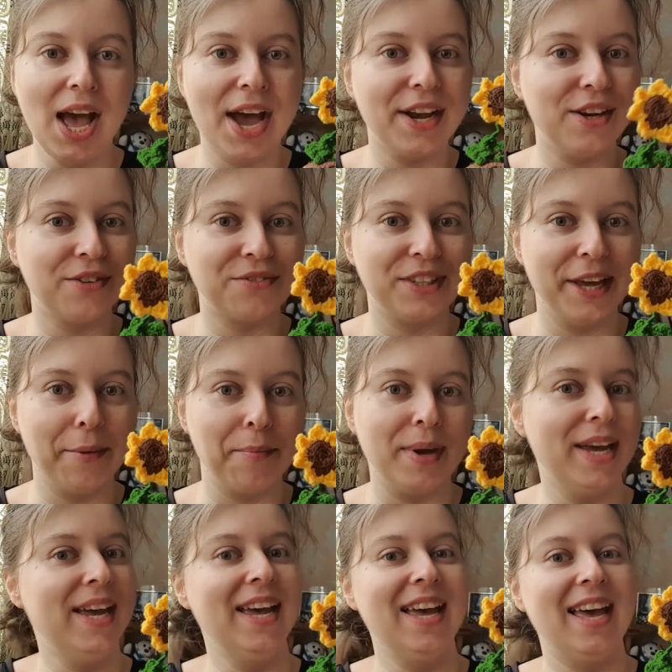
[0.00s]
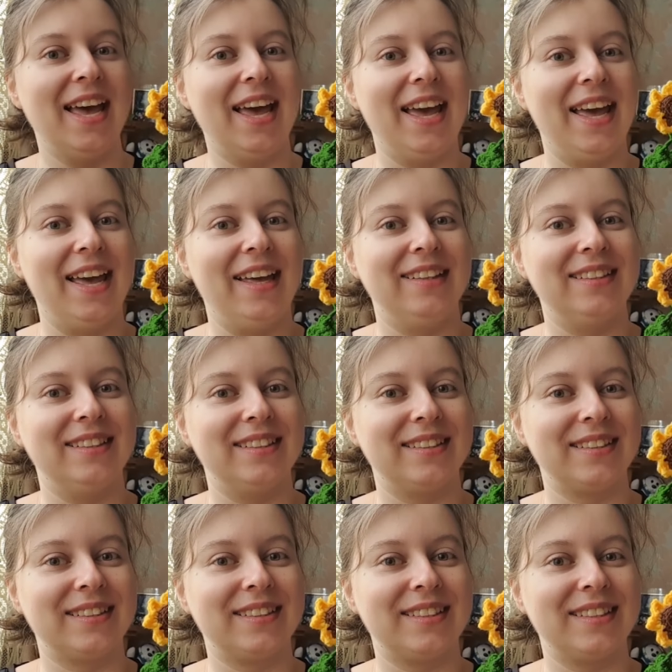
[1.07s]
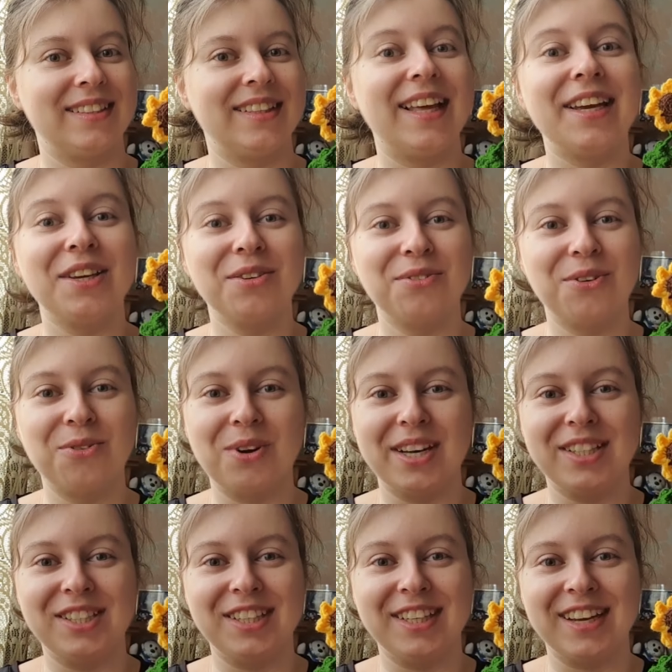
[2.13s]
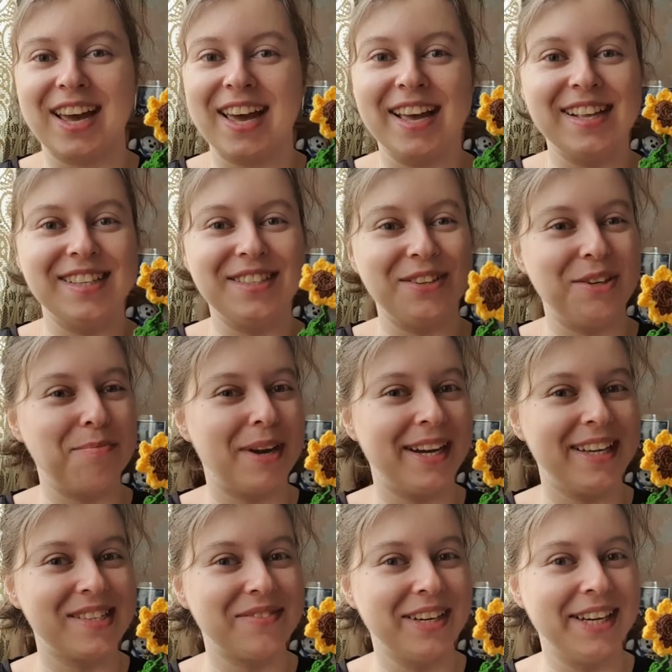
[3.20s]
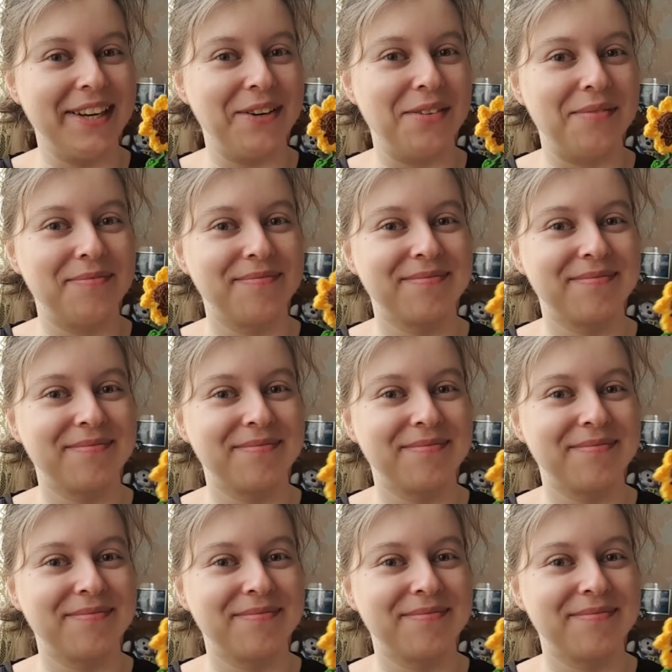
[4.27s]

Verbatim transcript: I love them and thank you for watching and see you in my next video.